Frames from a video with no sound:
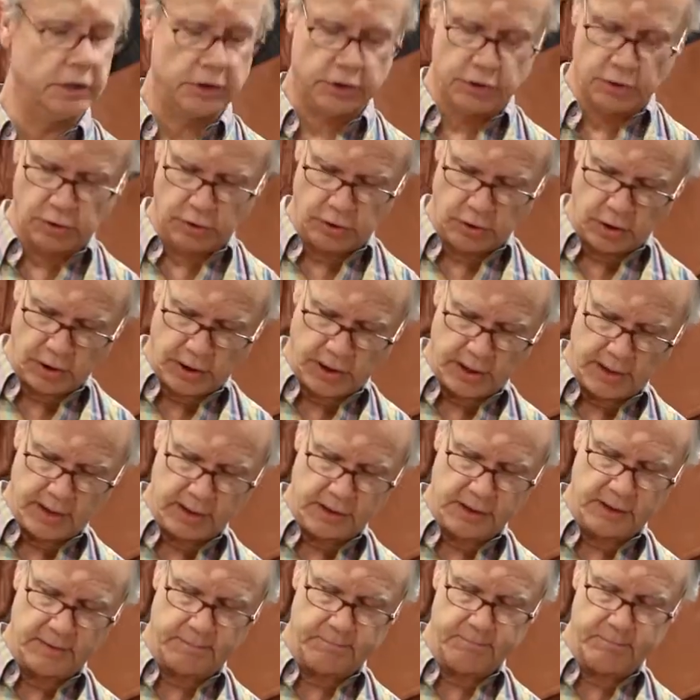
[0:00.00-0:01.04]
to look
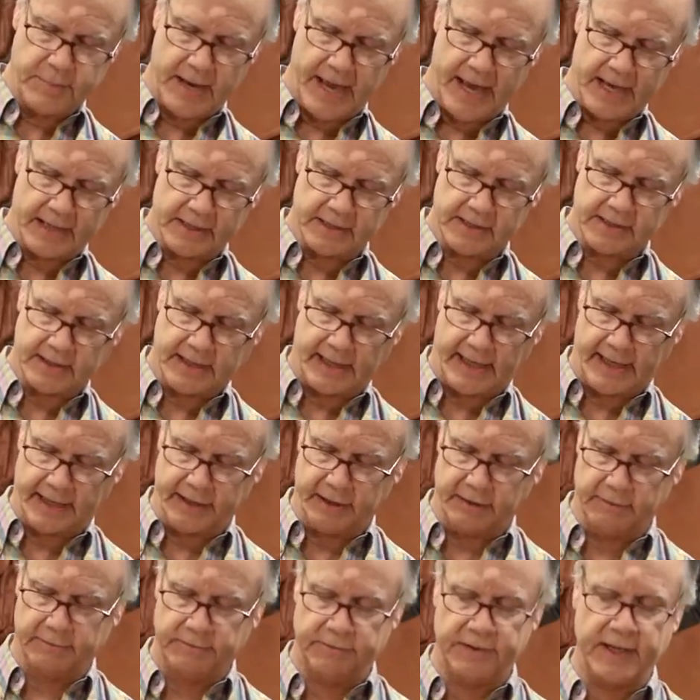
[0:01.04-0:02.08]
the back
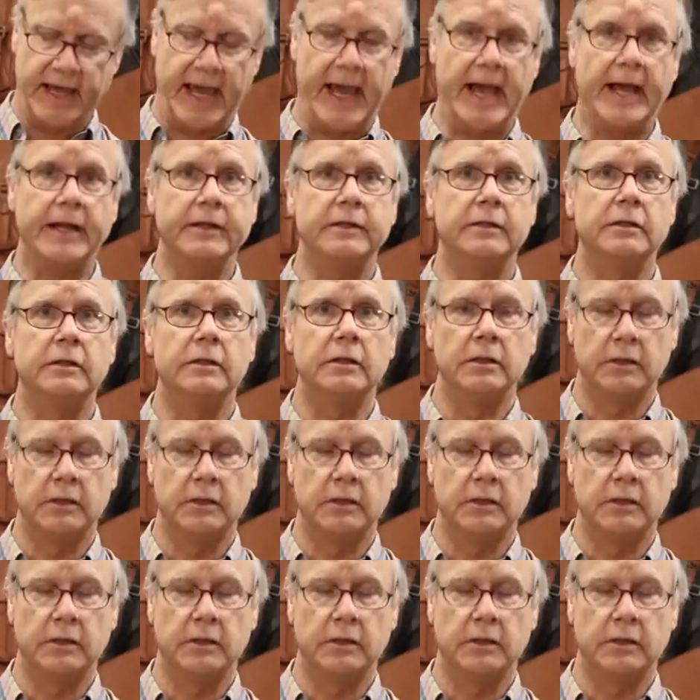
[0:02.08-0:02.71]
side of that